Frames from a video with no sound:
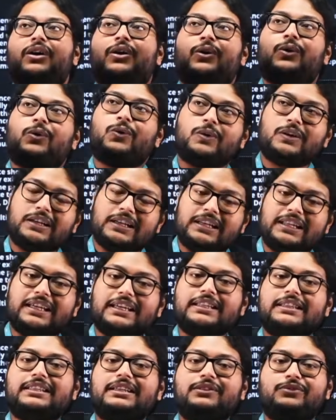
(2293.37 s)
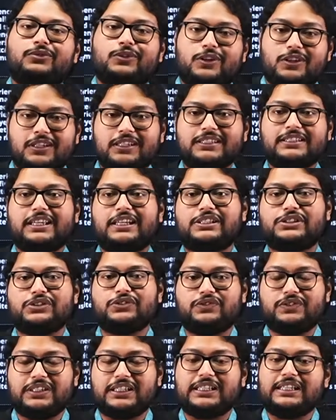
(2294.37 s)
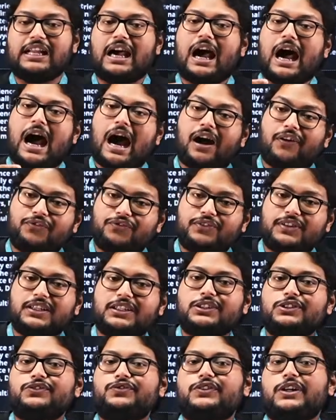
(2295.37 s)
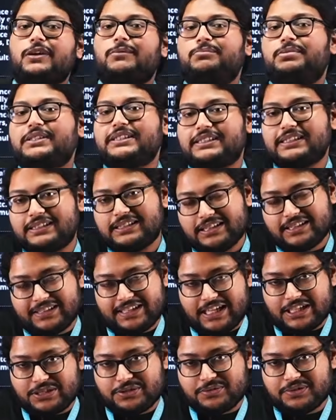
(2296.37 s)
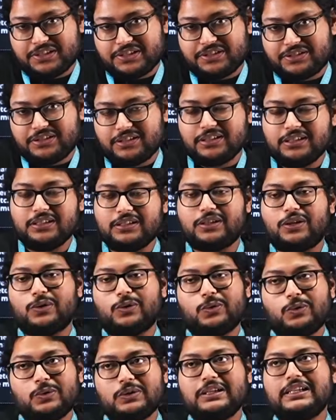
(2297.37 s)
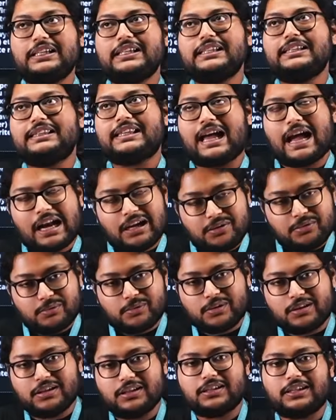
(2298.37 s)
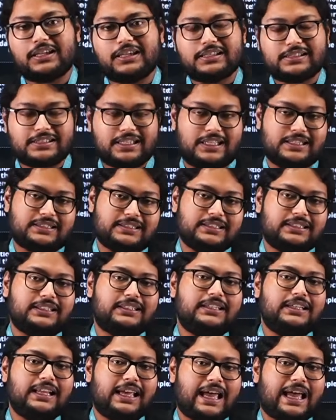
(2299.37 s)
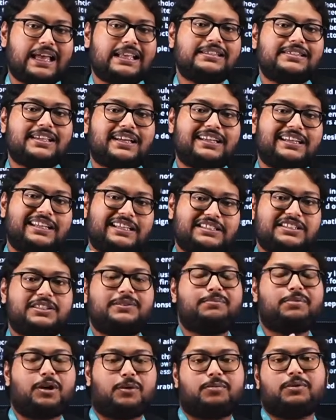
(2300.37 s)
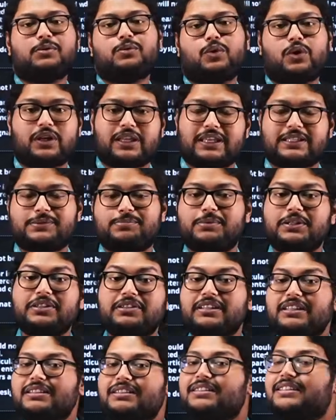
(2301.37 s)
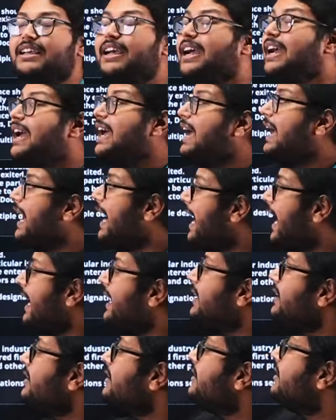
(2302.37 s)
Only the work that you've done after you've completed the graduation, only that work is considered as a legit proper work experience, and